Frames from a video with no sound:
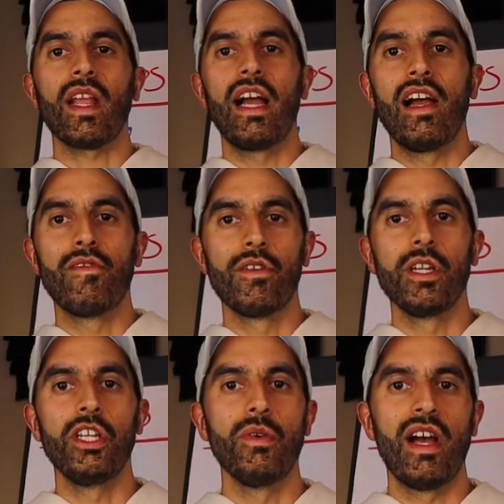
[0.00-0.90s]
Uh, for
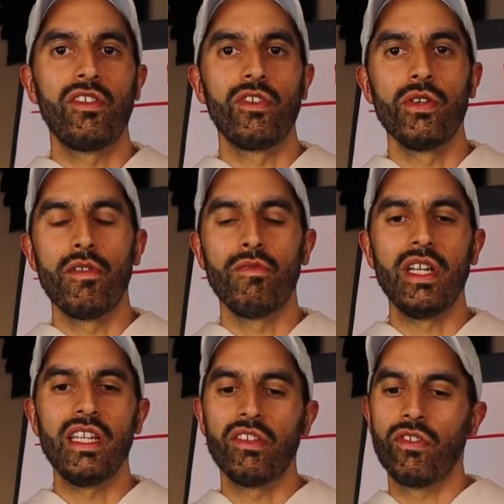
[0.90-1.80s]
the US, you know, if we
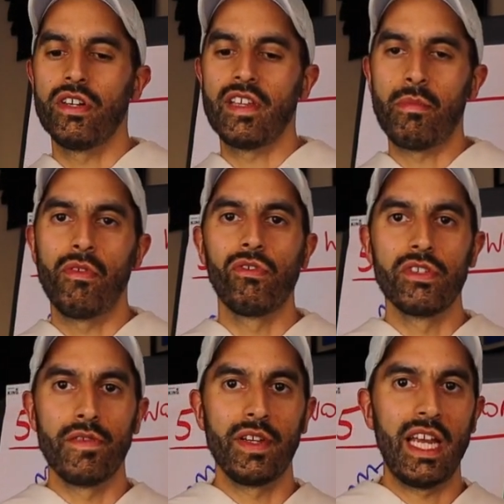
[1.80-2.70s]
need a certain type of
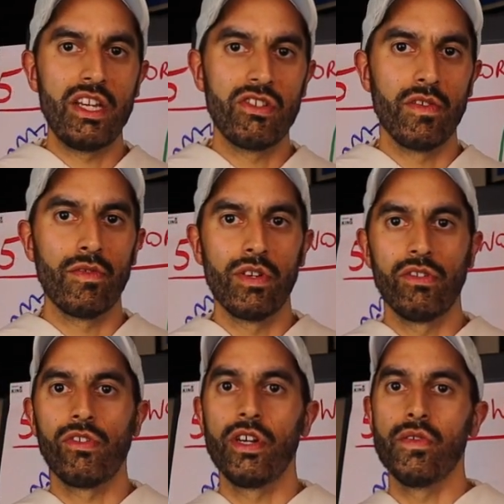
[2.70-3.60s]
certification for a
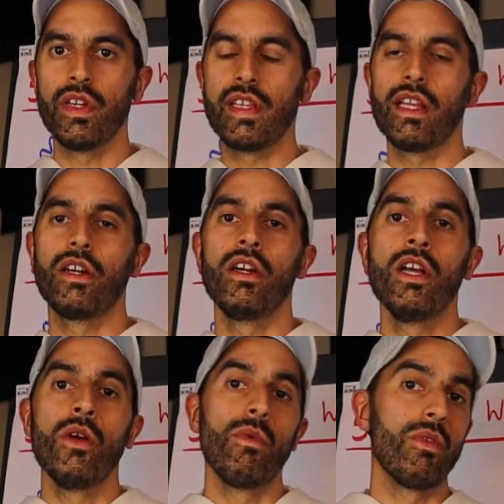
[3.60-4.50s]
certain retailer,
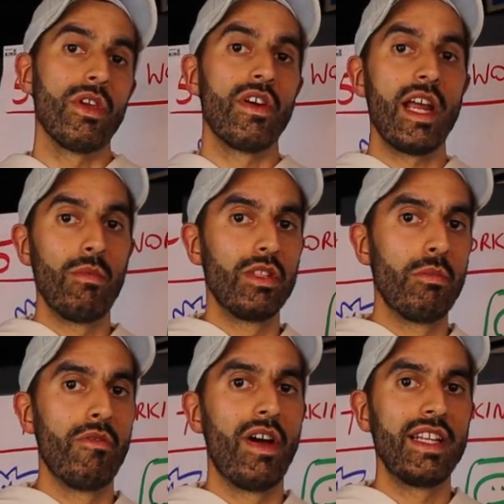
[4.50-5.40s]
well, they're able to
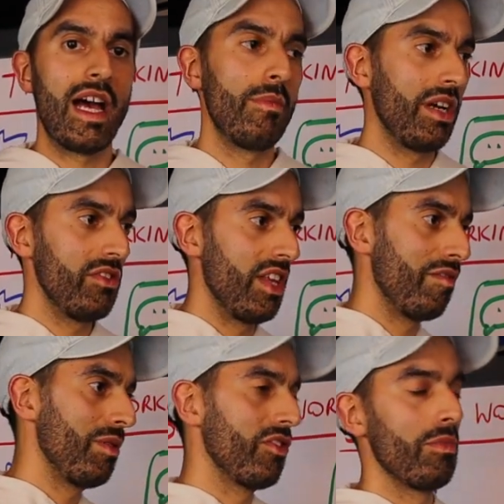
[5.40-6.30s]
provide that because
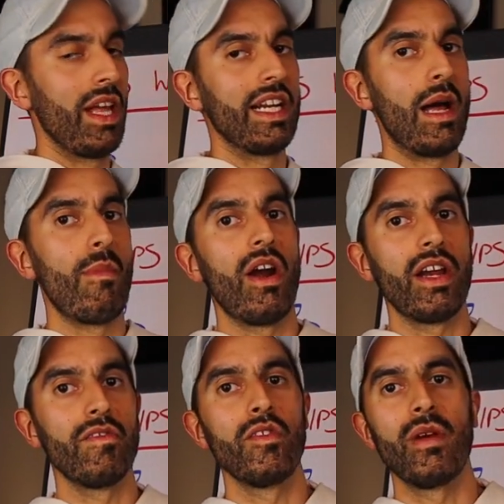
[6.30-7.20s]
they've been supplying that
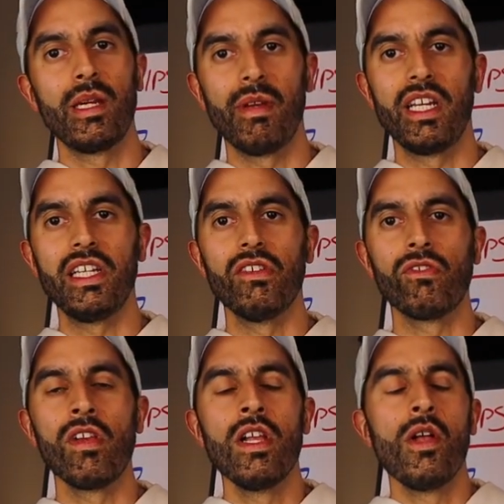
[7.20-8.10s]
market for many, many
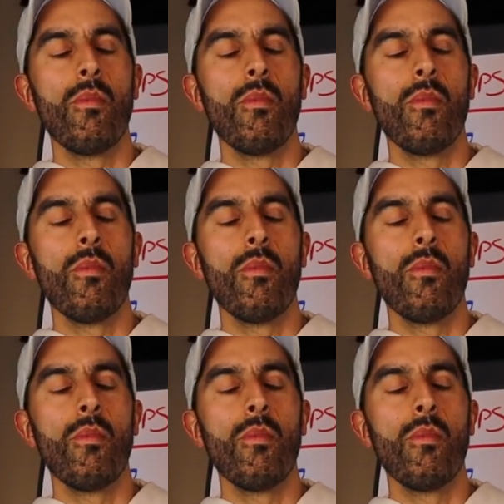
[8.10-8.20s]
years.